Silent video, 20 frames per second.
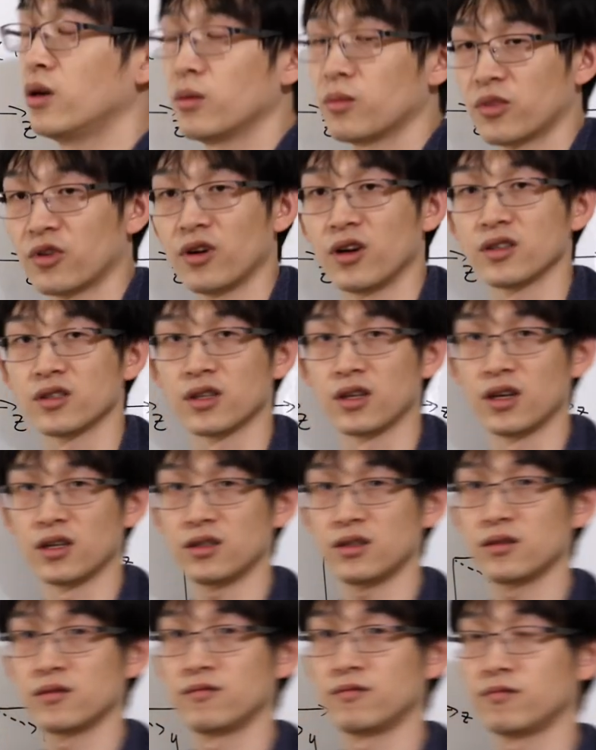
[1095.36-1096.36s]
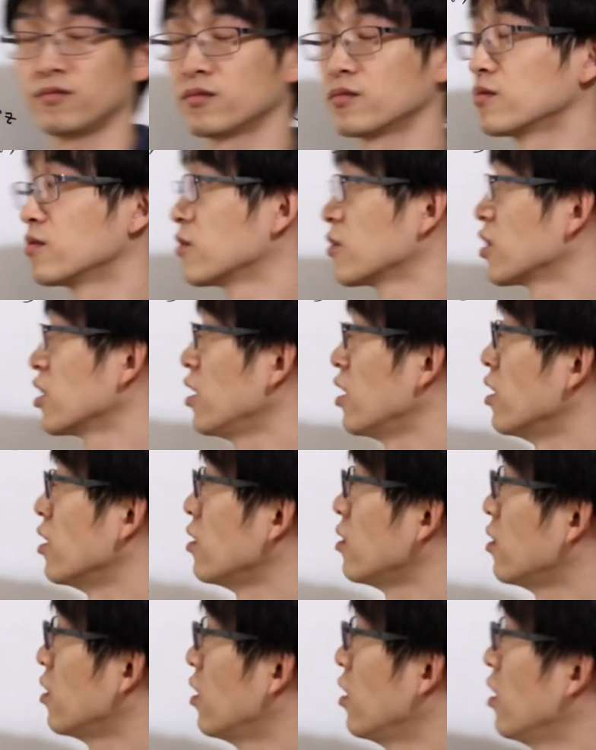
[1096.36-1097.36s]
process,
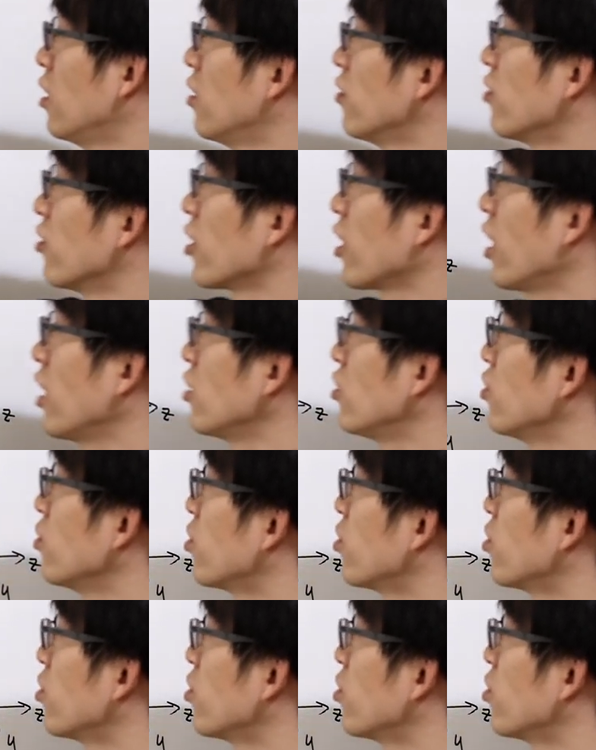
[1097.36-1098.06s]
okay, for chi2